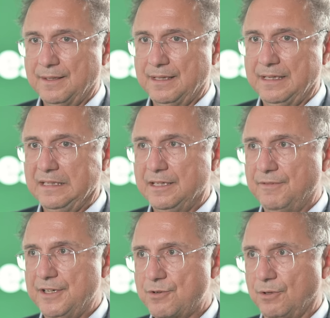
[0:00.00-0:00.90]

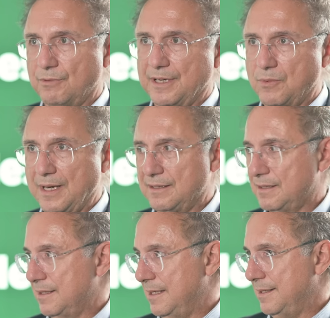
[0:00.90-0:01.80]
individual
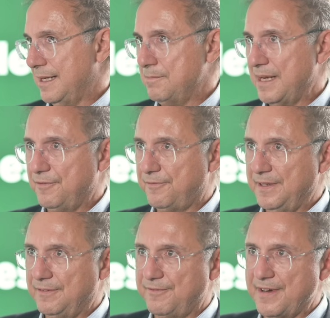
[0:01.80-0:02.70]
requests and they may
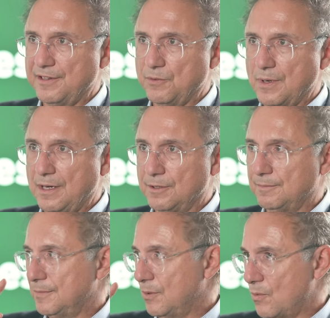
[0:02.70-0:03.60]
fit very
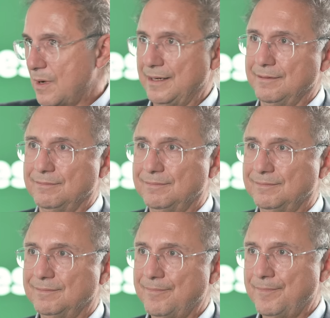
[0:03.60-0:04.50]
well one,
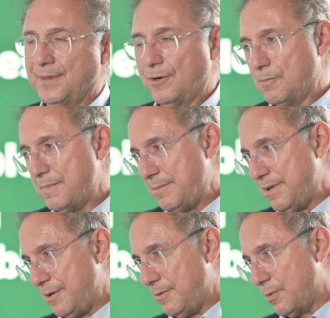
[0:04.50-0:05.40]
mm-hmm. or
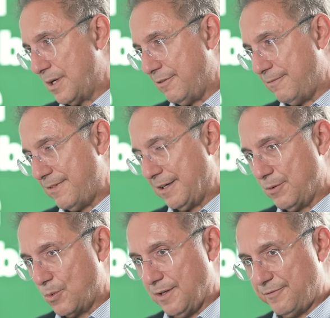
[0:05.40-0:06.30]
maybe we're
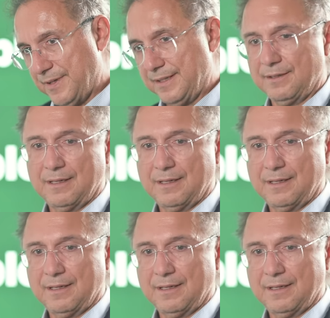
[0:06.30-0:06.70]
very well fit